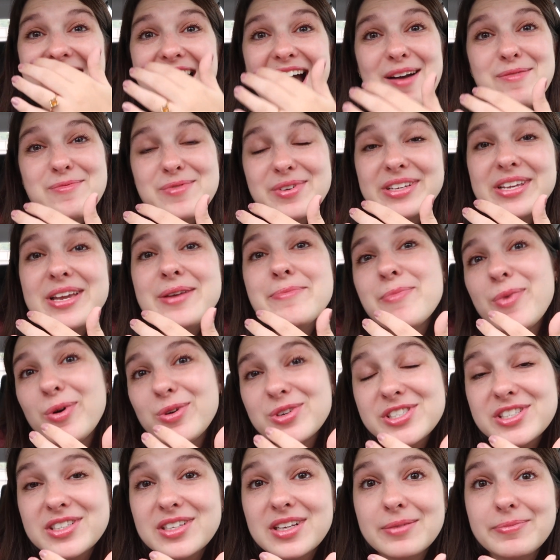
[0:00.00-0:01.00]
I'm really
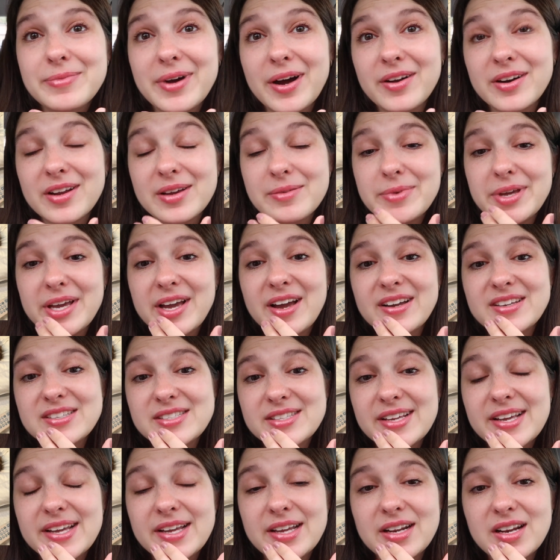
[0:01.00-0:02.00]
emotional about it because
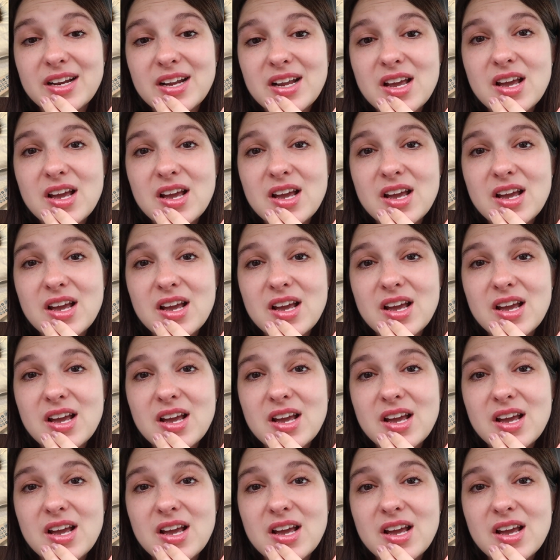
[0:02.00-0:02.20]
it